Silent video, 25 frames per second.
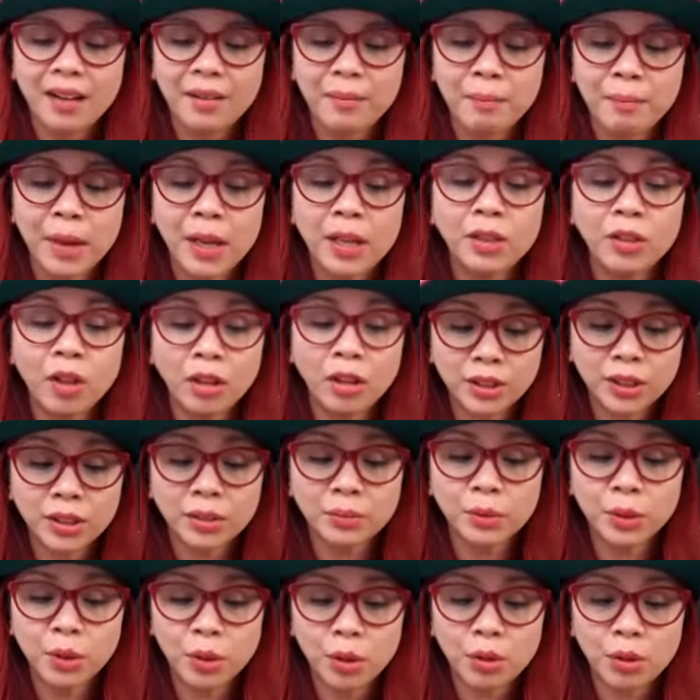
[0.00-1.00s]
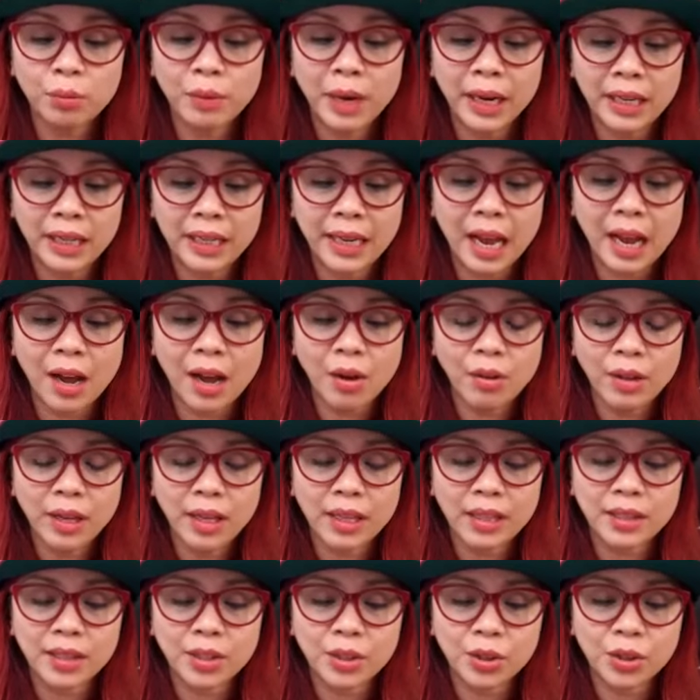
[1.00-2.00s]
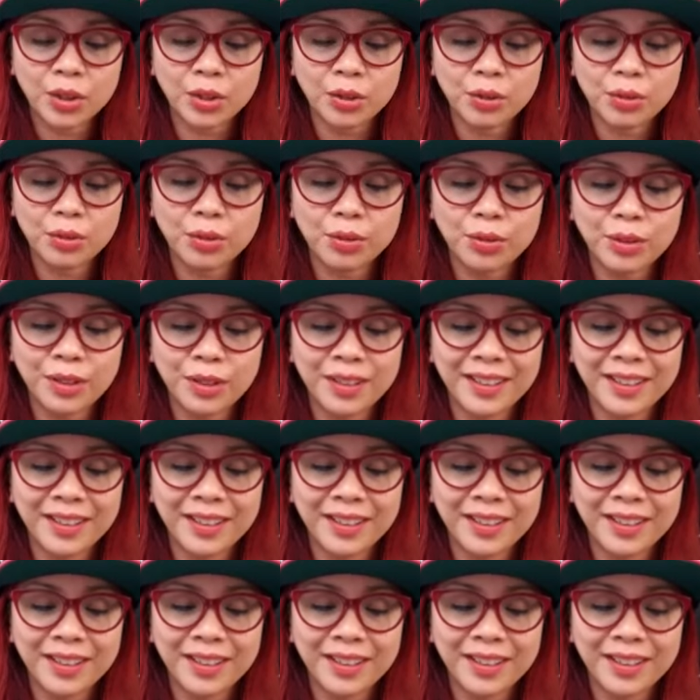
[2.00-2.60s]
my long-term goal right now is to.